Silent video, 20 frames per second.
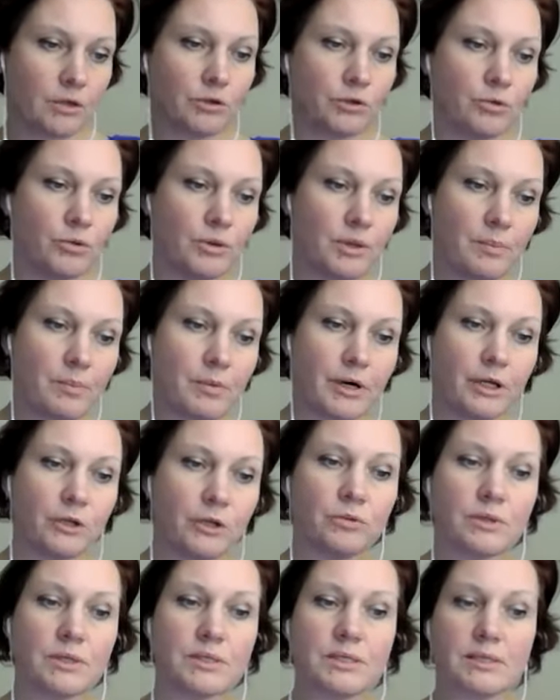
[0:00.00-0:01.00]
To elaborate
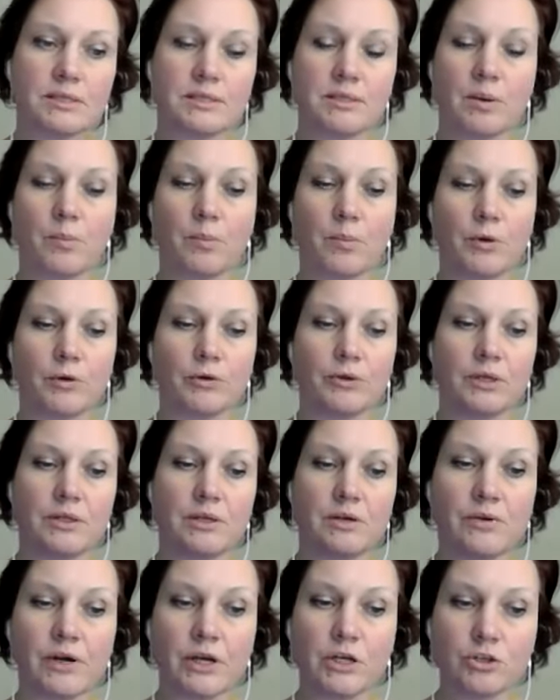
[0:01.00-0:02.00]
on this example, the
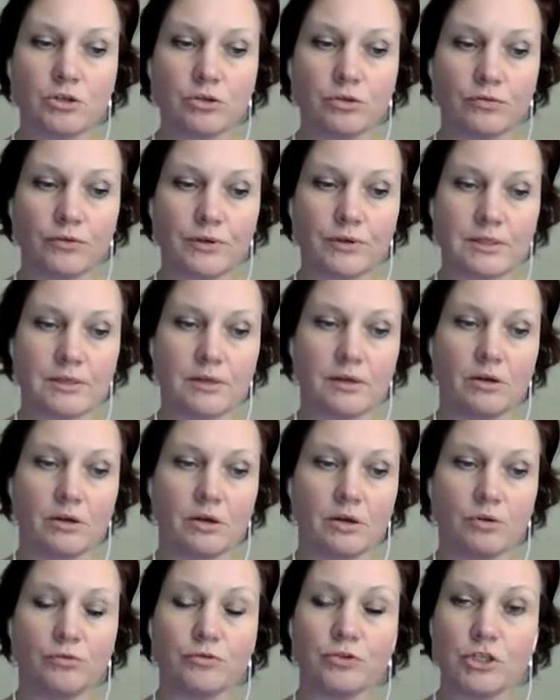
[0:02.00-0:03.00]
direction
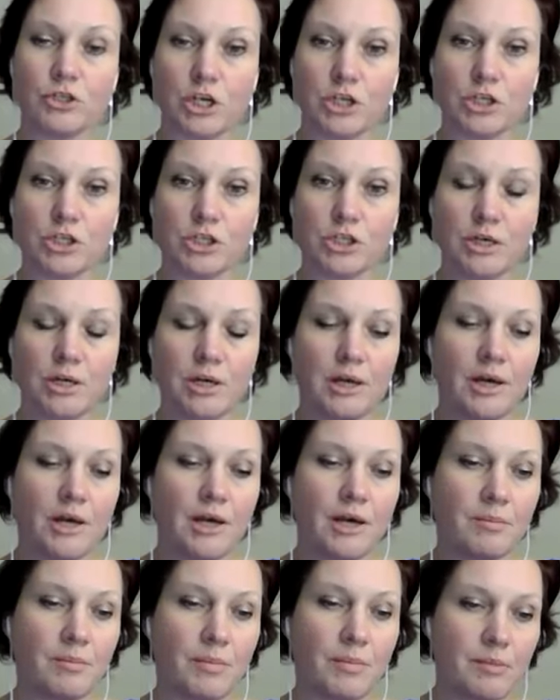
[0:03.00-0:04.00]
of change
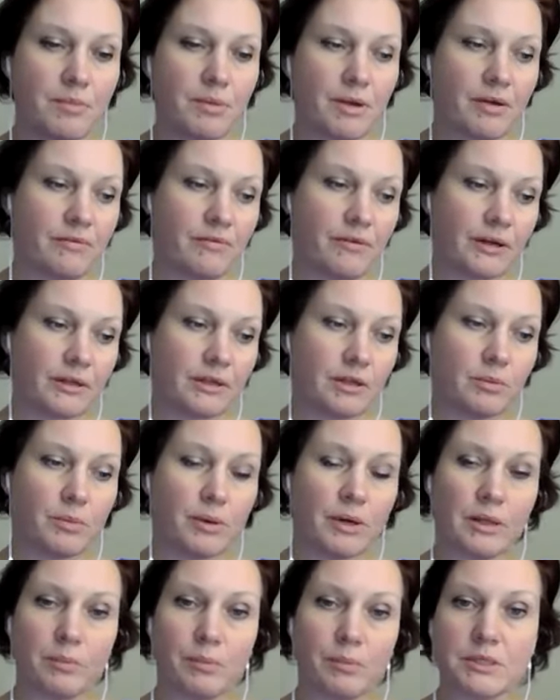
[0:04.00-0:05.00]
may be affected
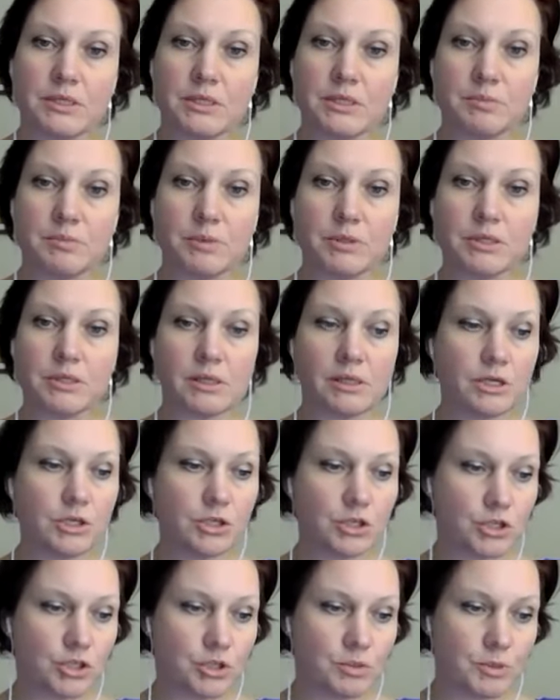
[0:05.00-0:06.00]
by the participants'
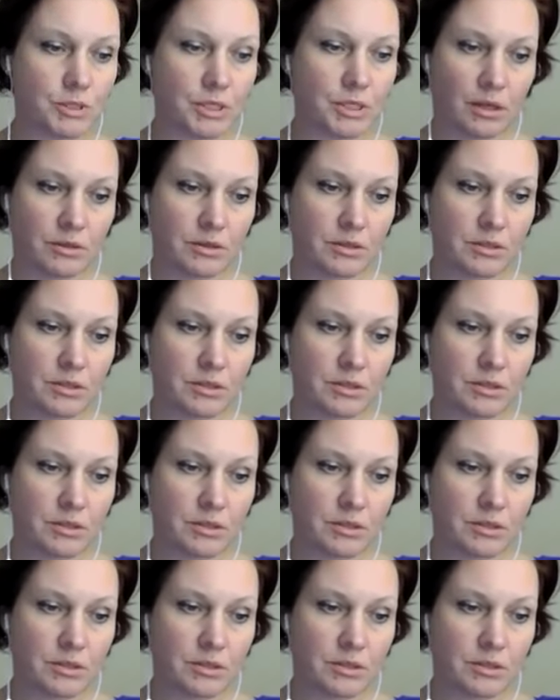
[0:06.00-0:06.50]
relationship status.